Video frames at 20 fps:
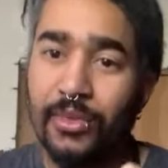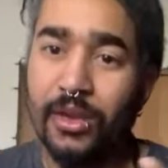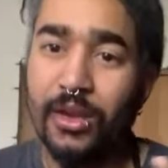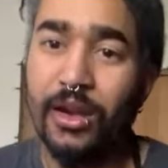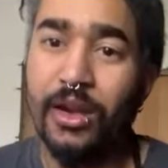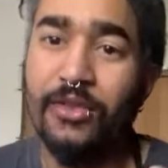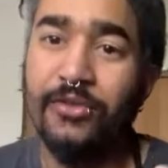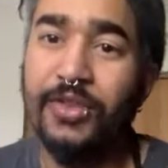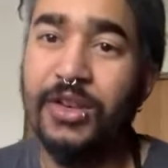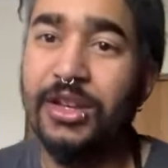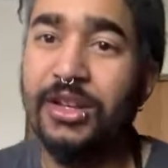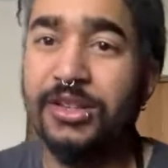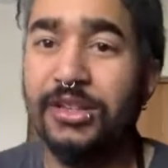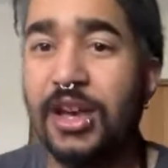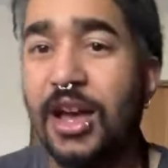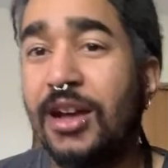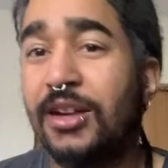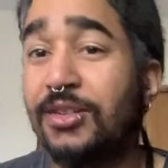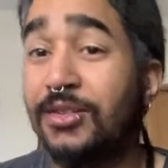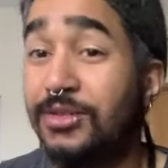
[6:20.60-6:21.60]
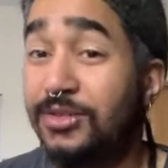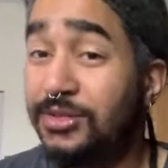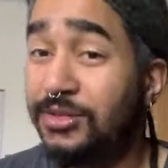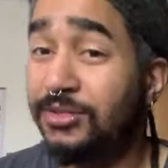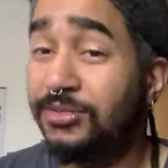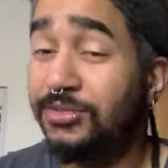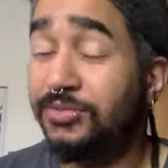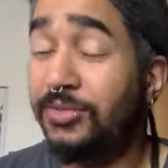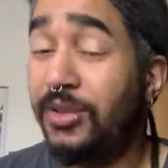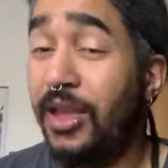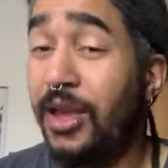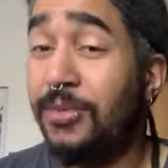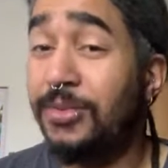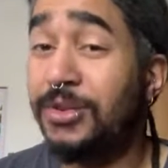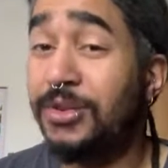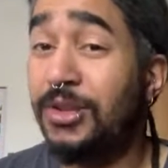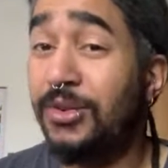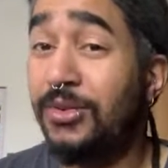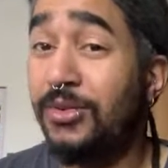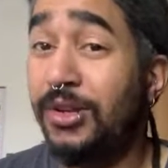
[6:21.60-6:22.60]
a vegan tacos
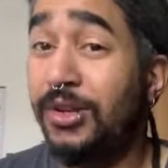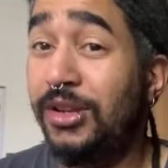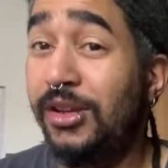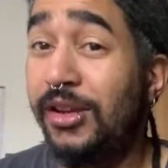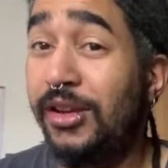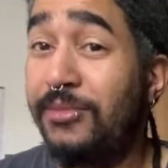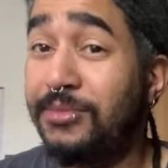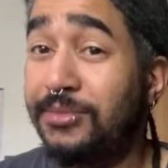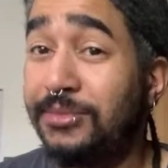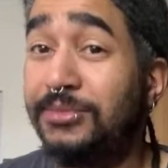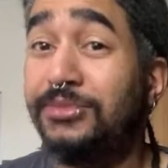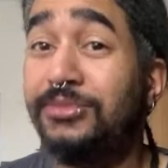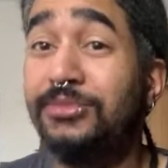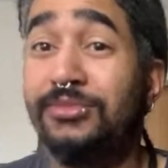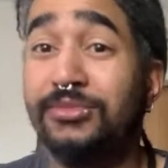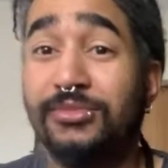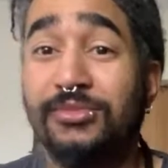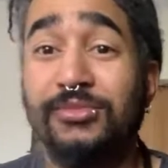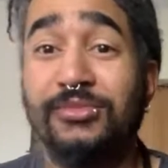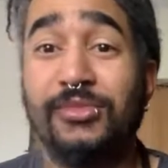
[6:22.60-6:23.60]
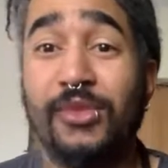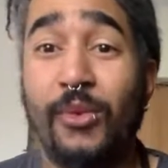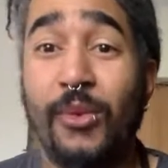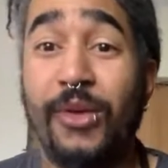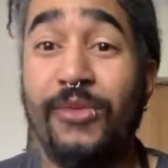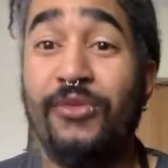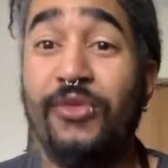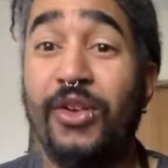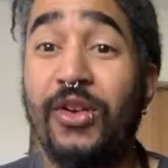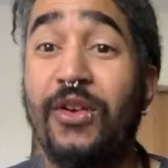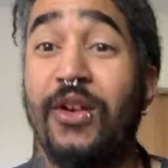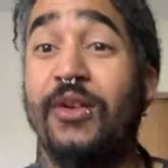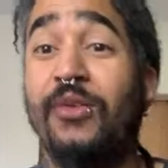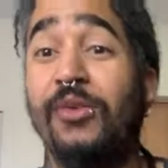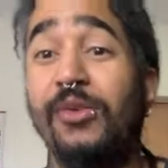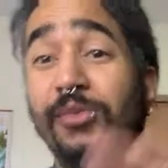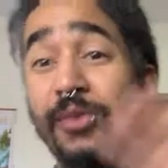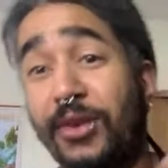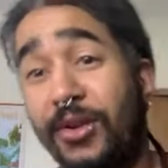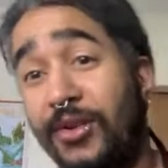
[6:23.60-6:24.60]
episode one day. I have to figure out
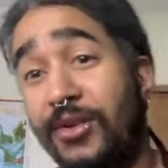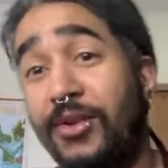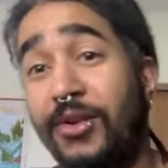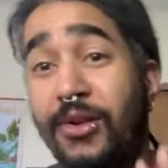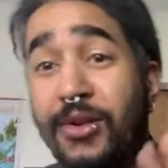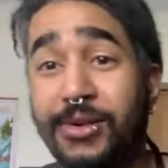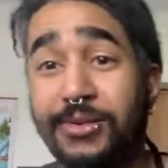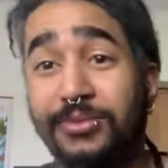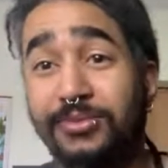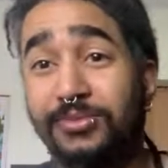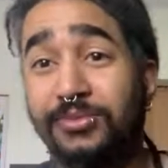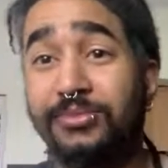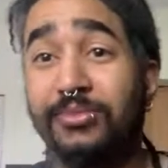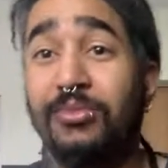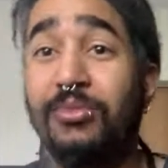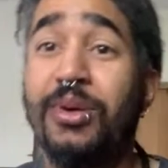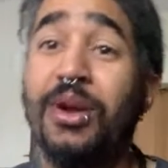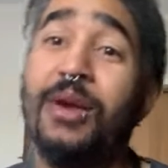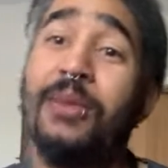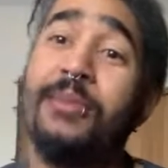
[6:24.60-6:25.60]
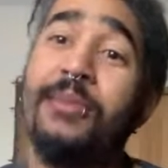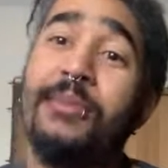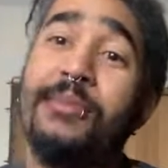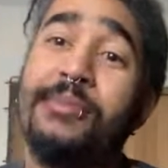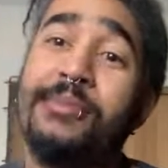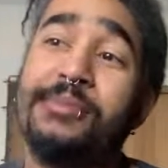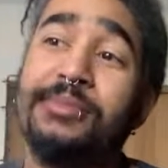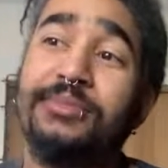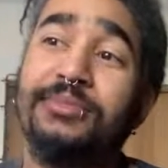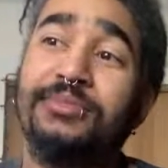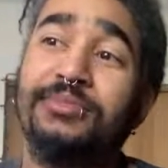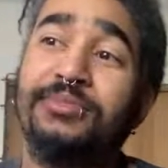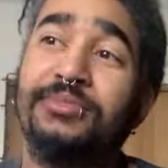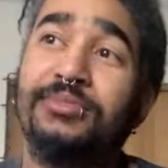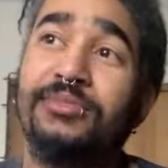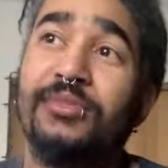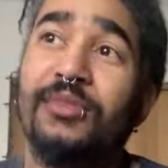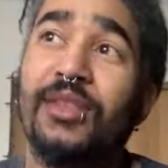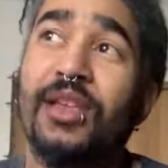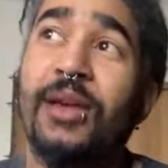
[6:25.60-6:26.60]
when we're gonna do it, but
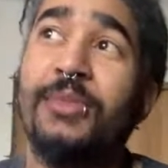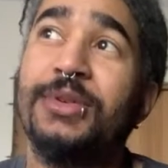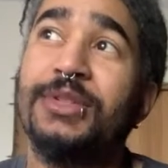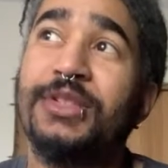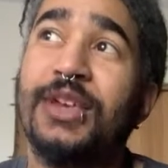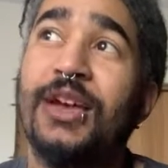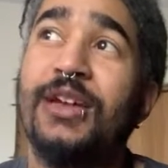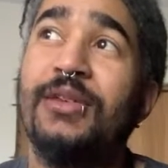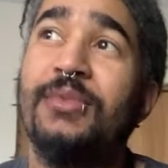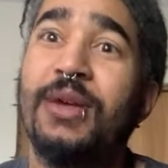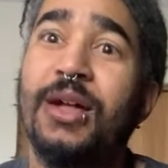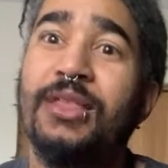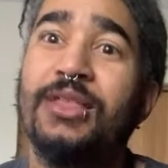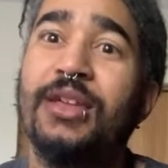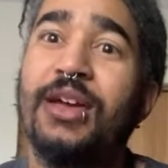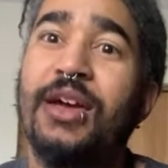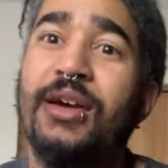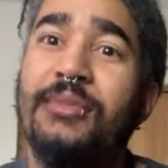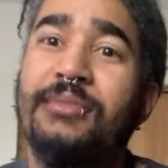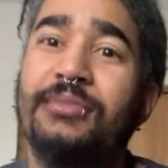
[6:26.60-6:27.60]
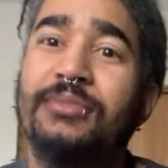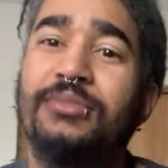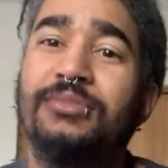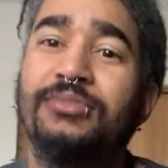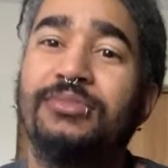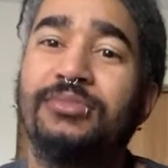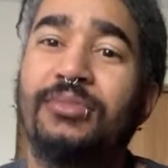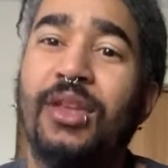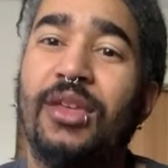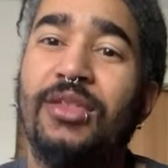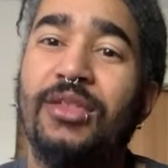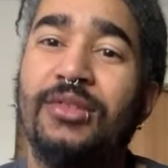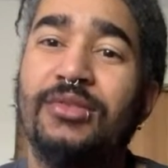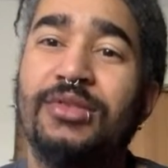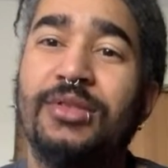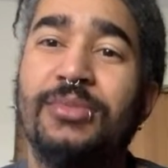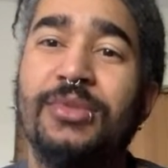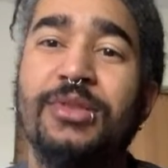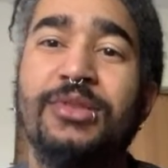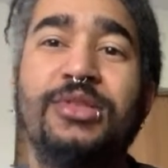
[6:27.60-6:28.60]
I'm excited about that. I think there's
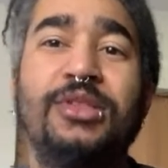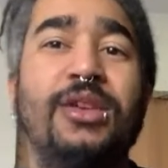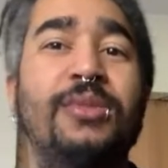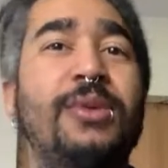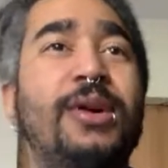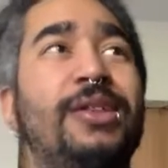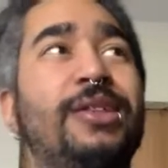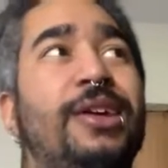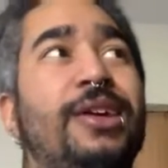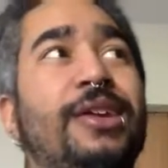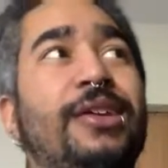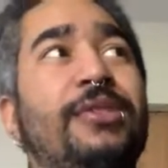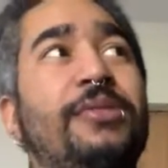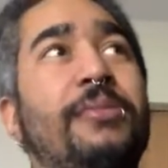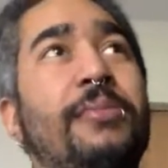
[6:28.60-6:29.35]
something to said about like